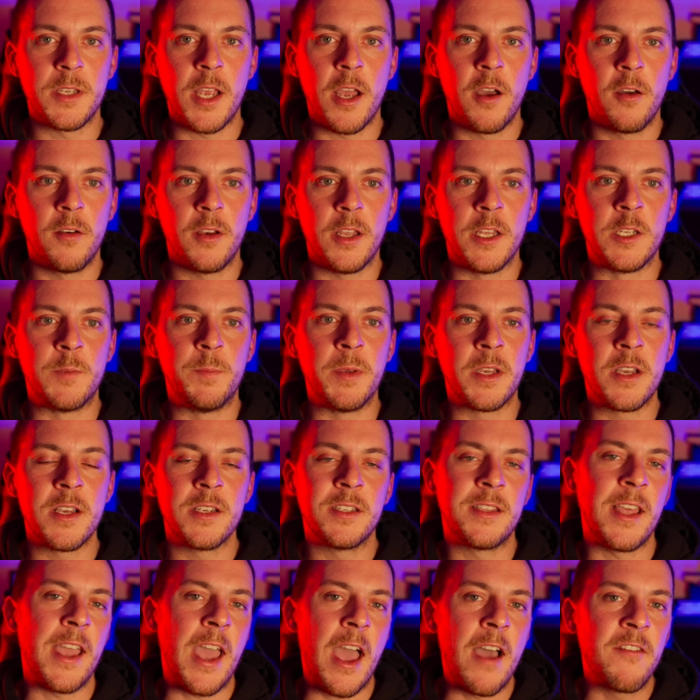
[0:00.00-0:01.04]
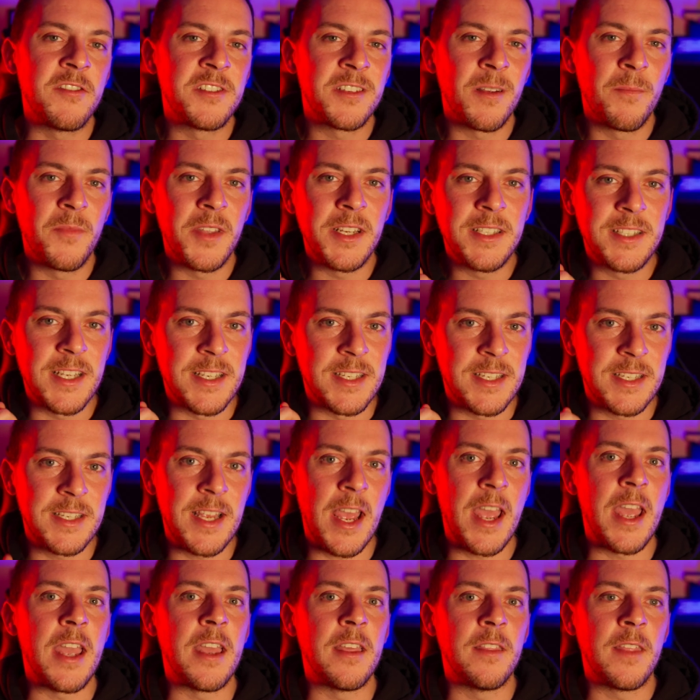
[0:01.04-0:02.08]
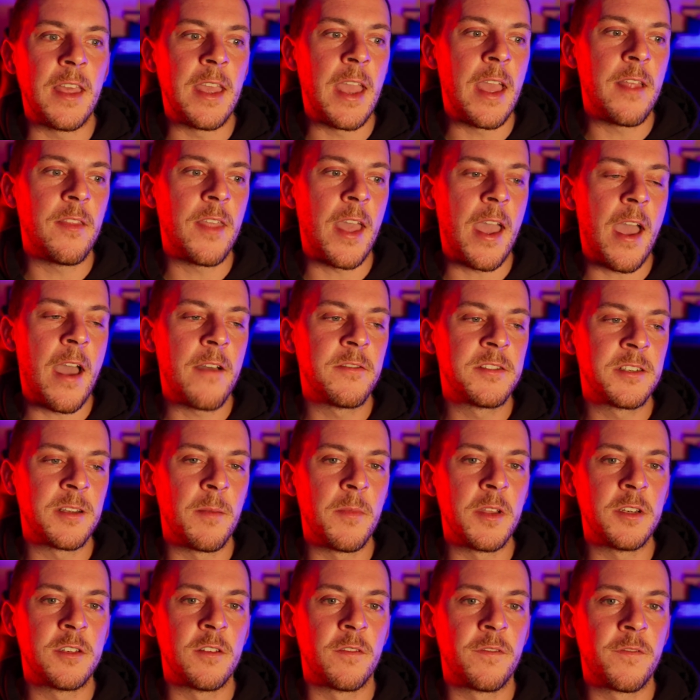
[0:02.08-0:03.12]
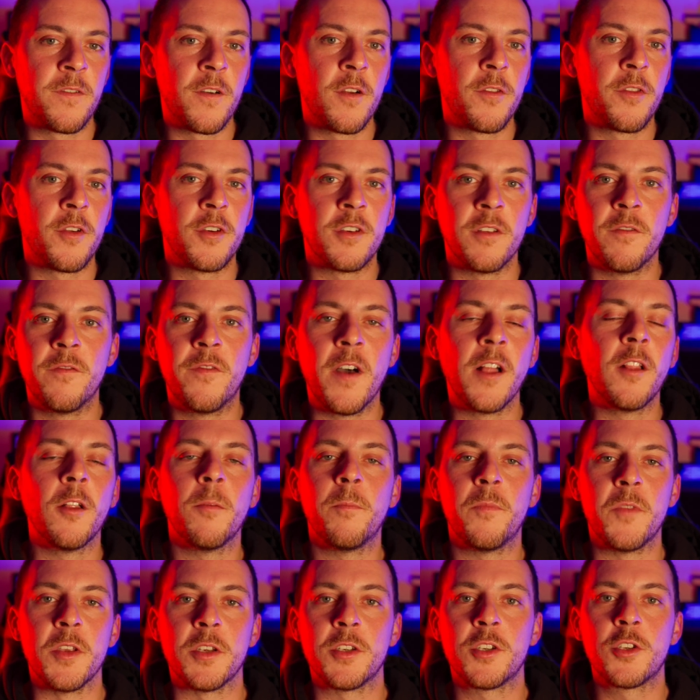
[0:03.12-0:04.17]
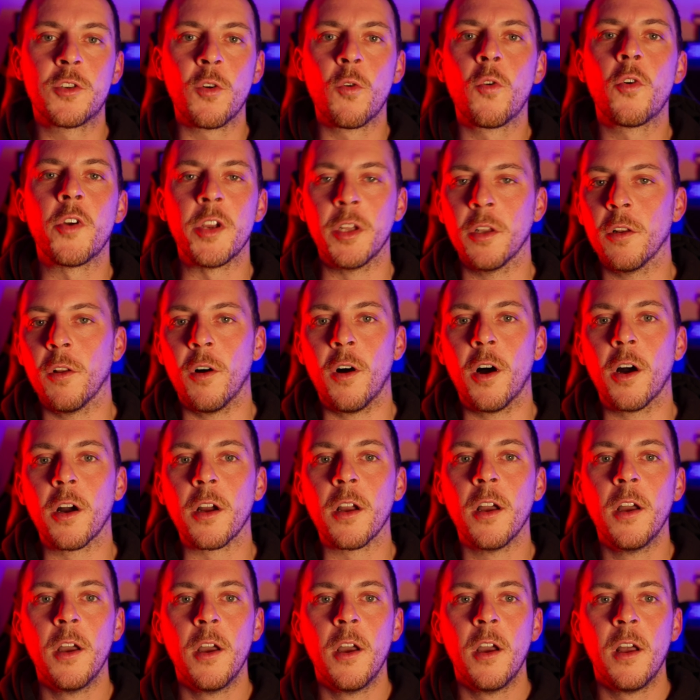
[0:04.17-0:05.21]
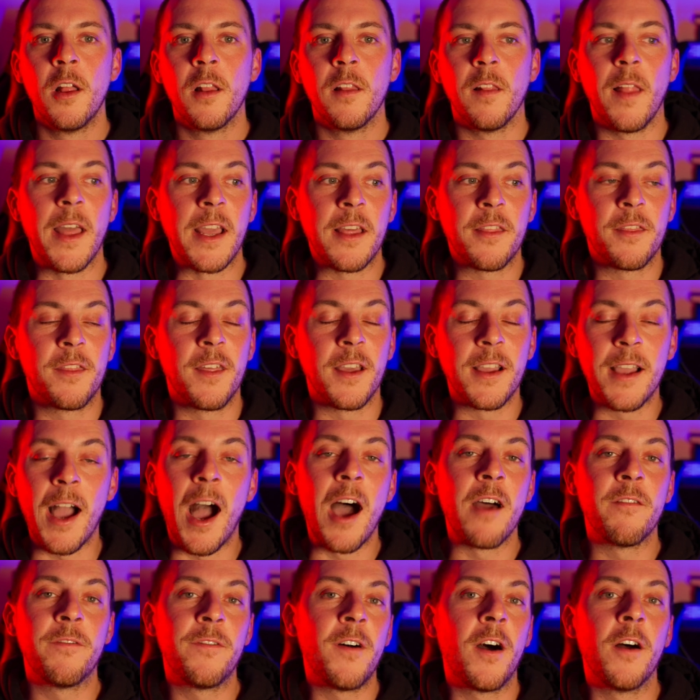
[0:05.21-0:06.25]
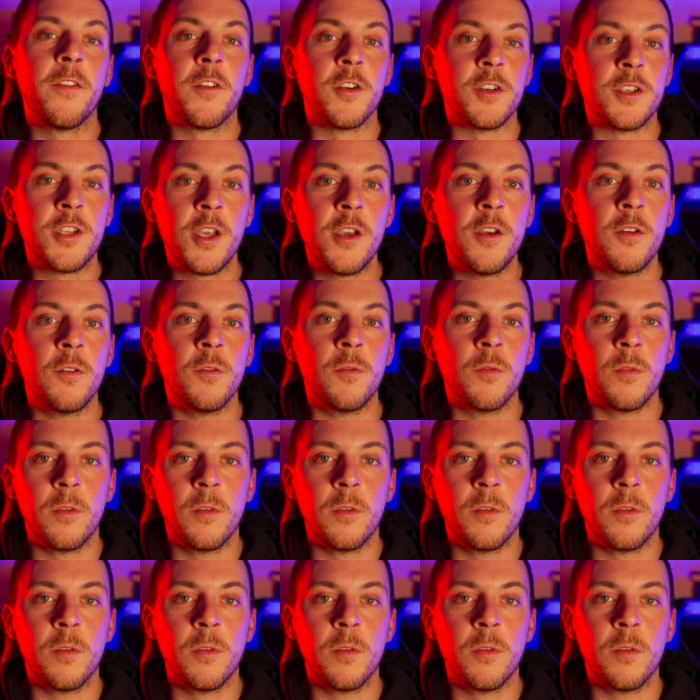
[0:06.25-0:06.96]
out, it's because they have something to say. They have something to further develop the story along, like The Godfather 2